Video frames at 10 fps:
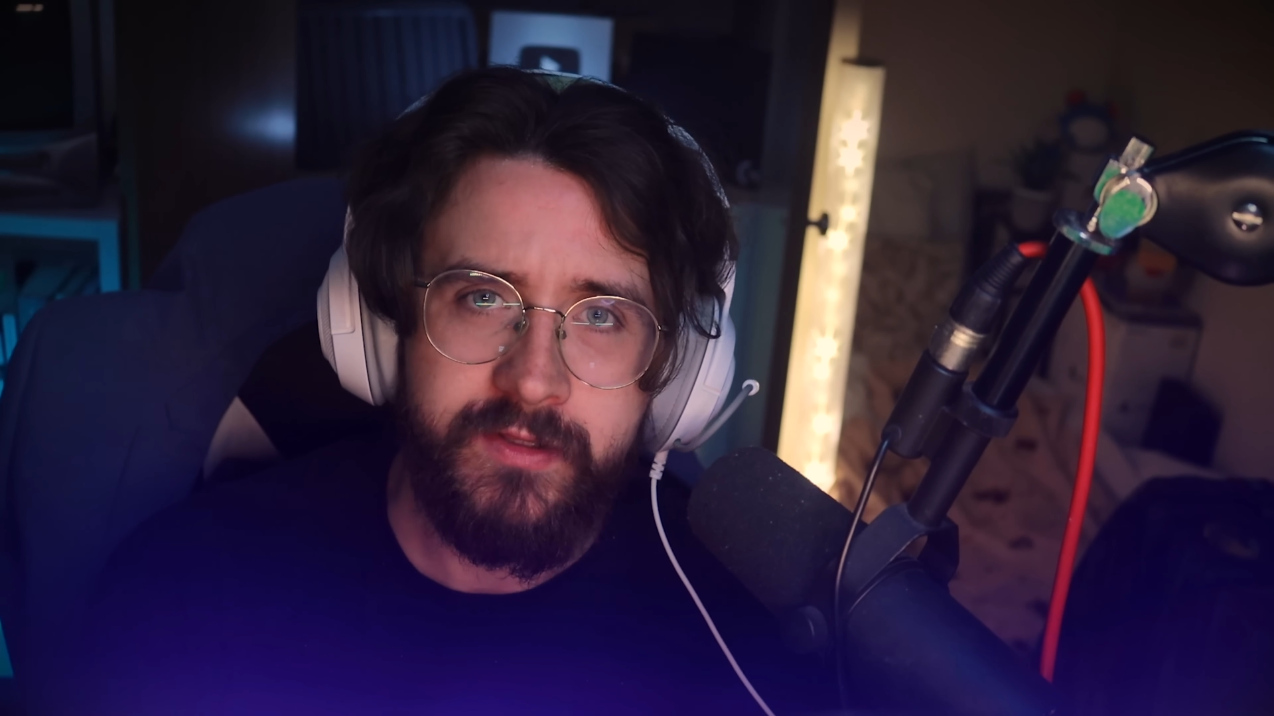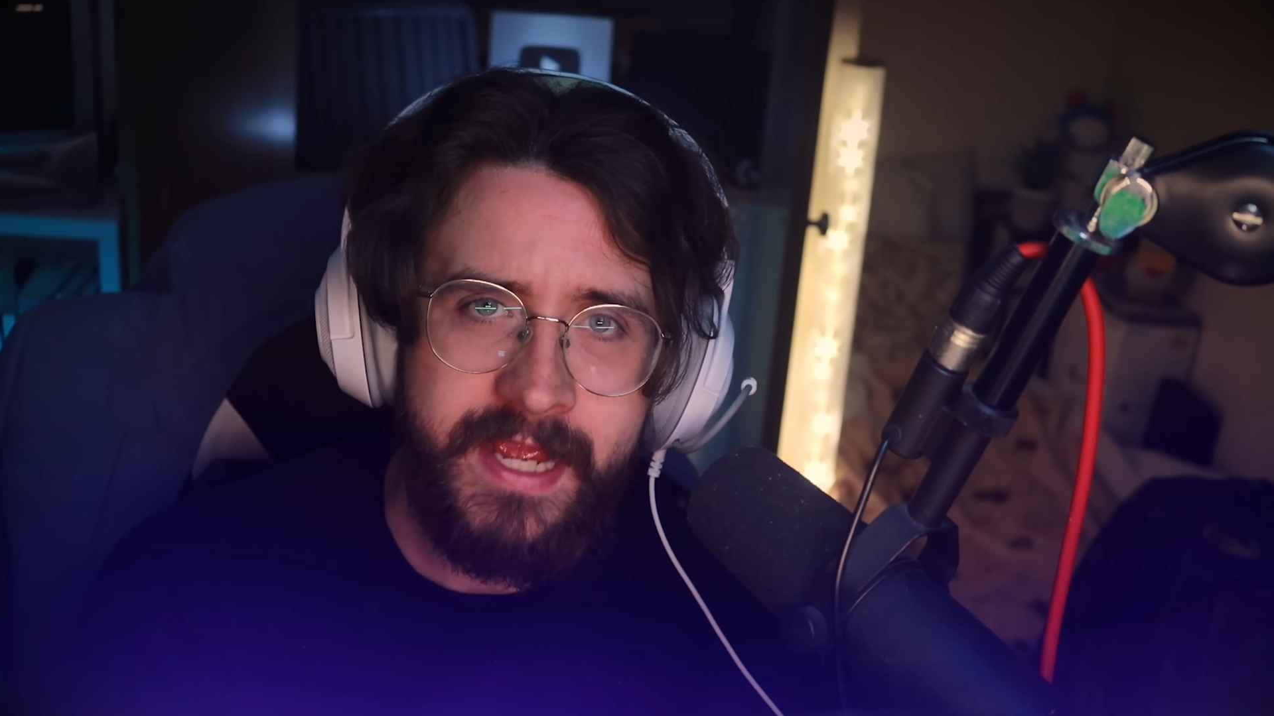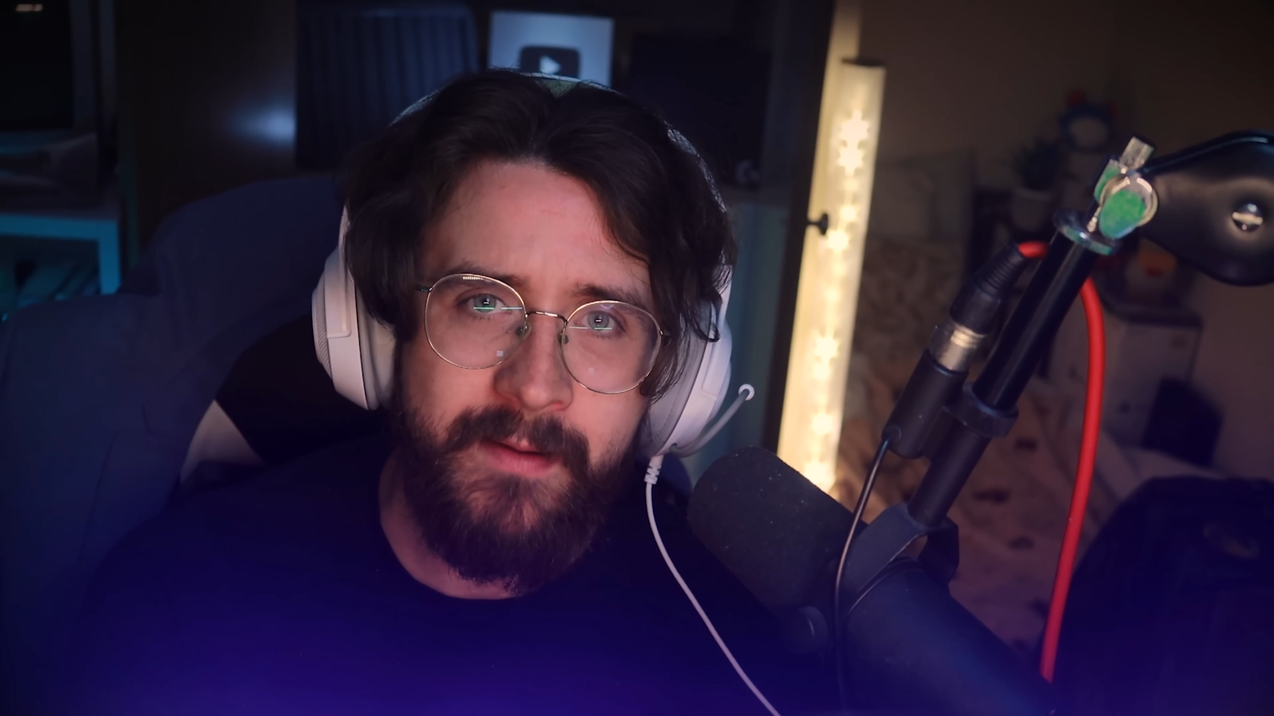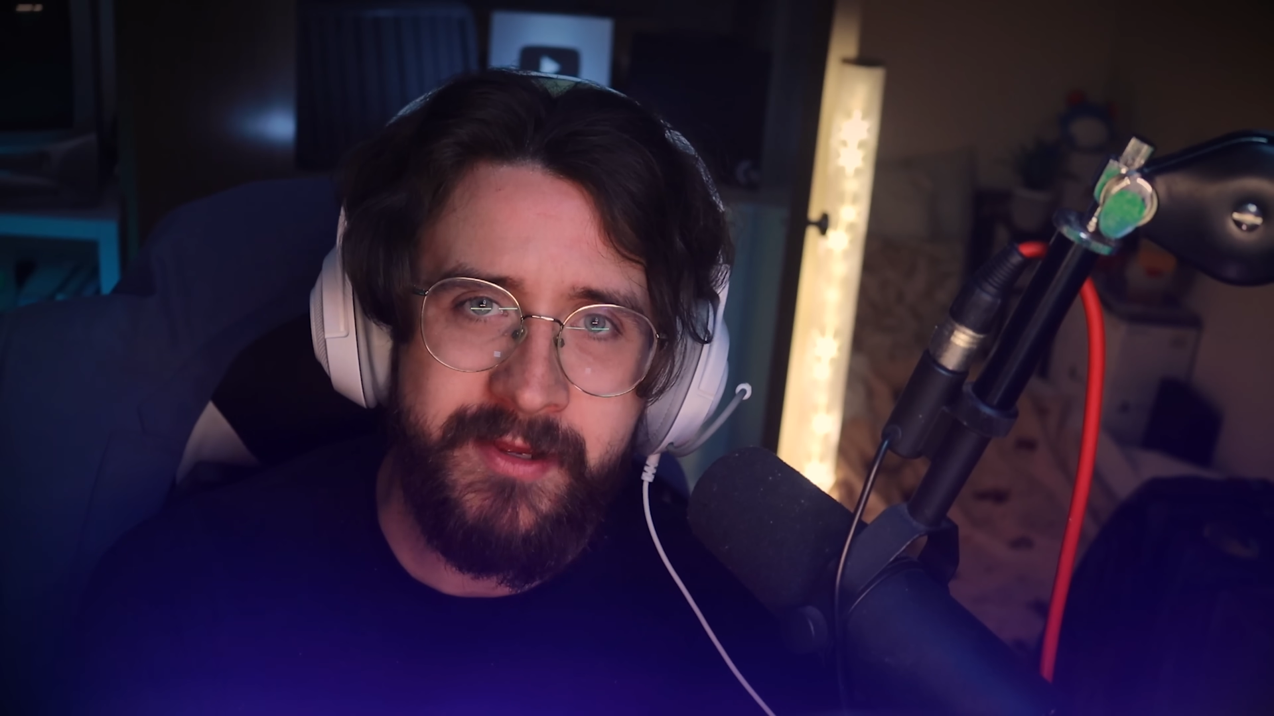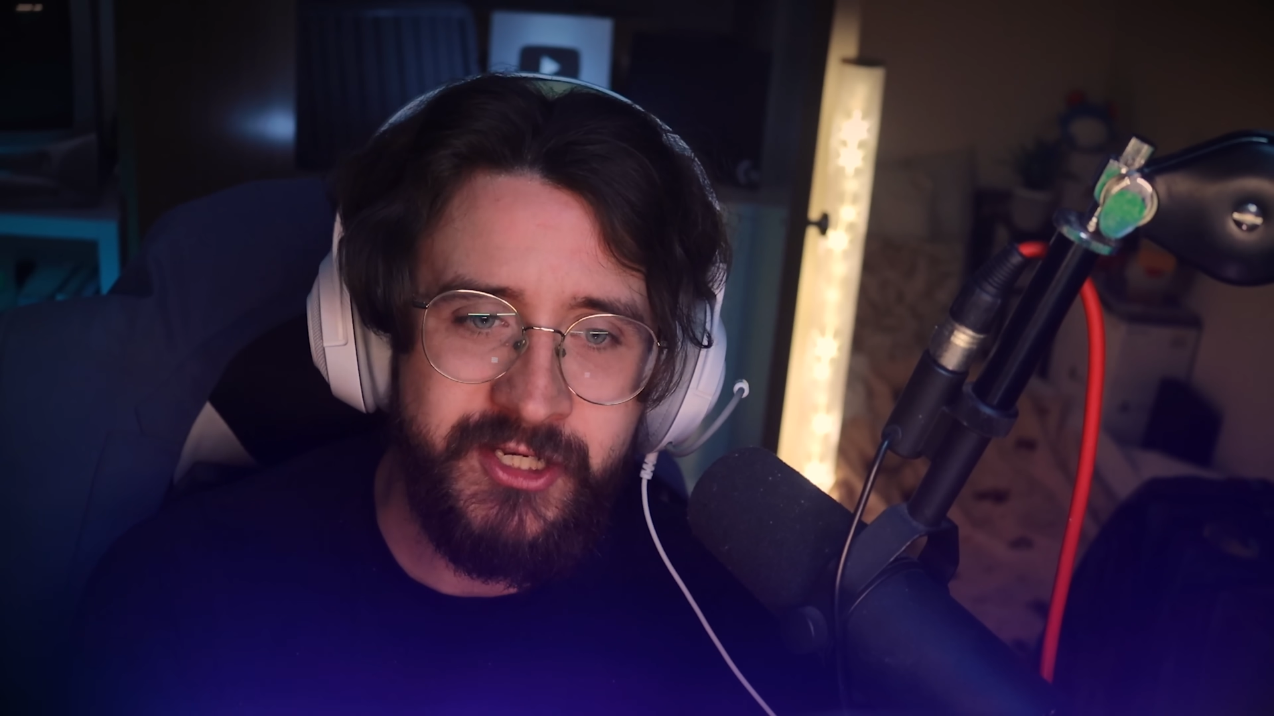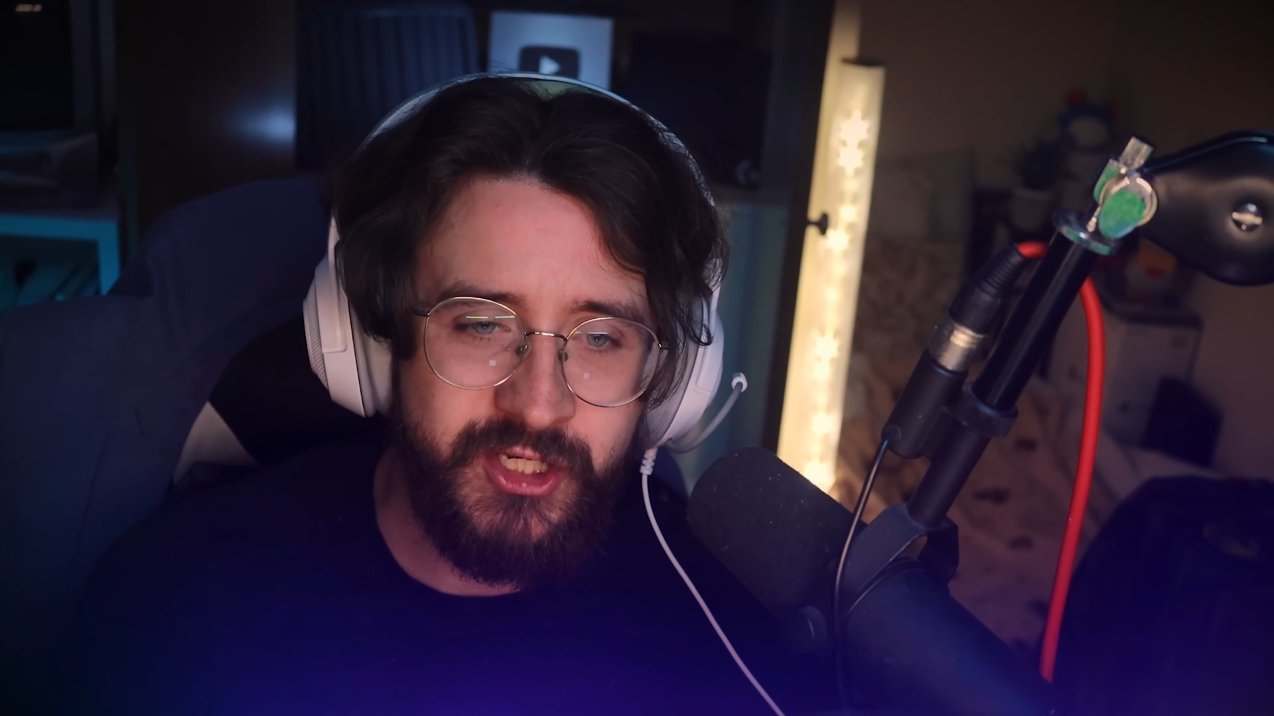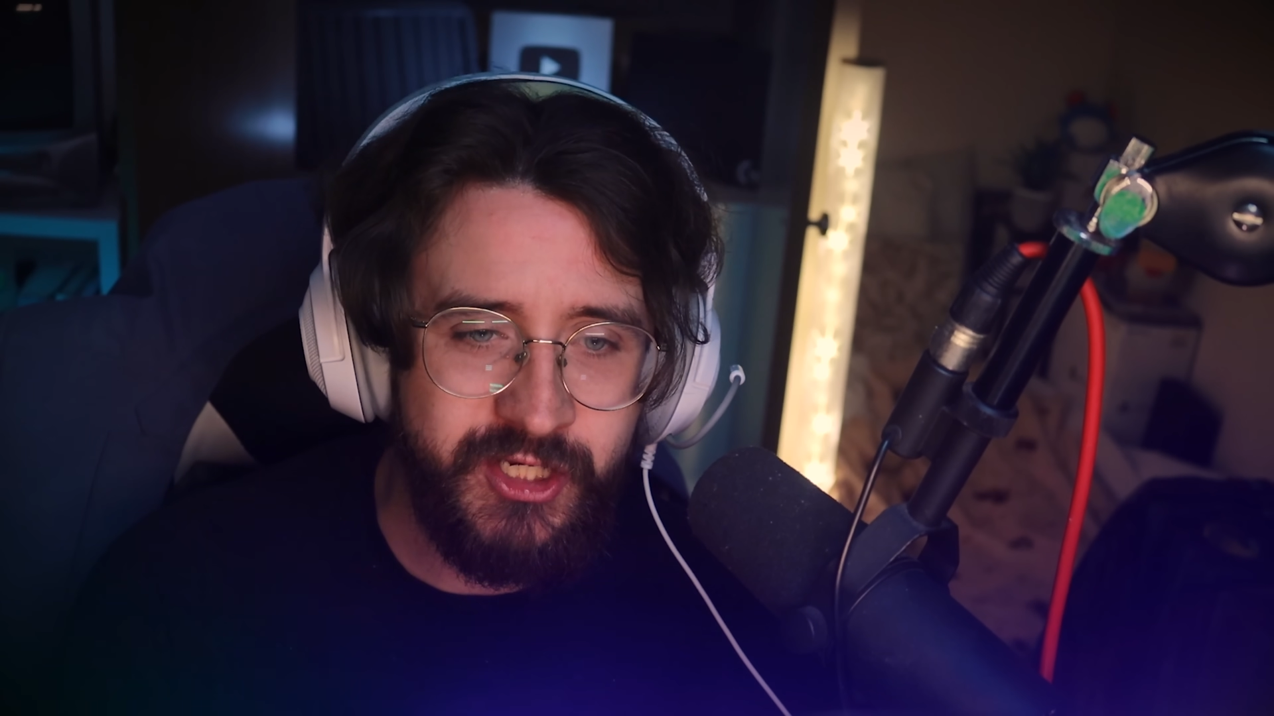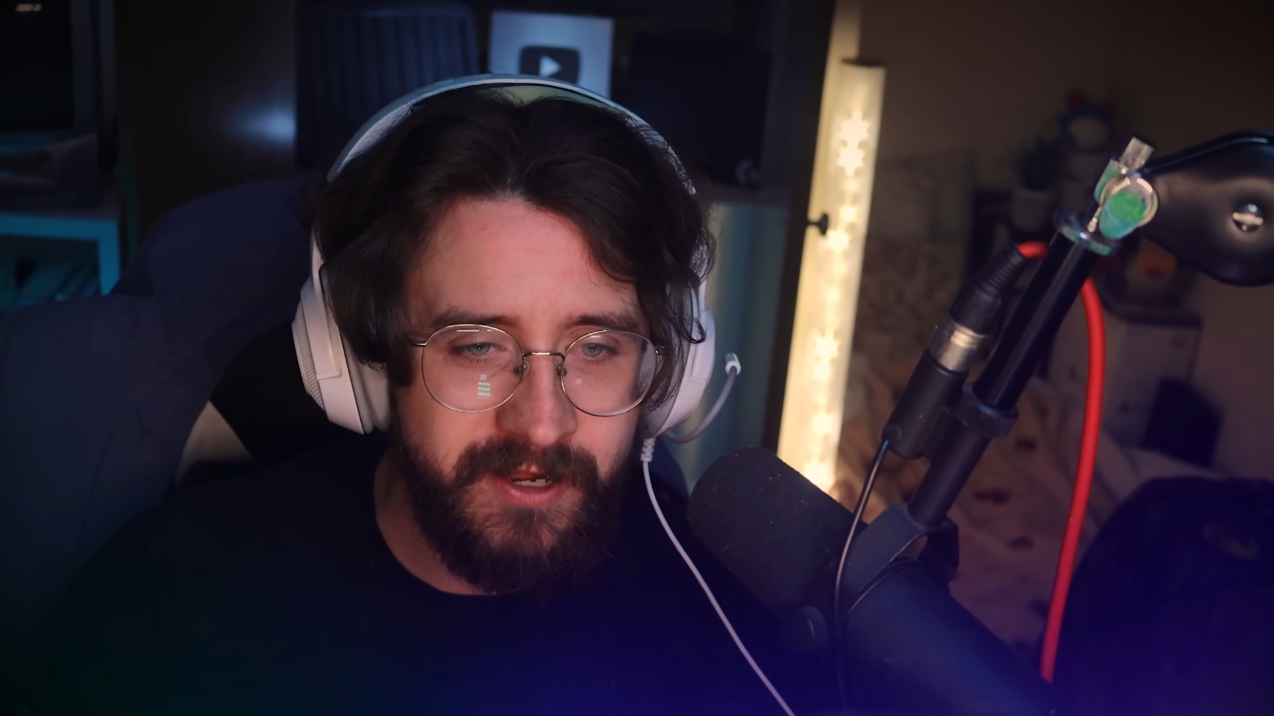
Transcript: damage,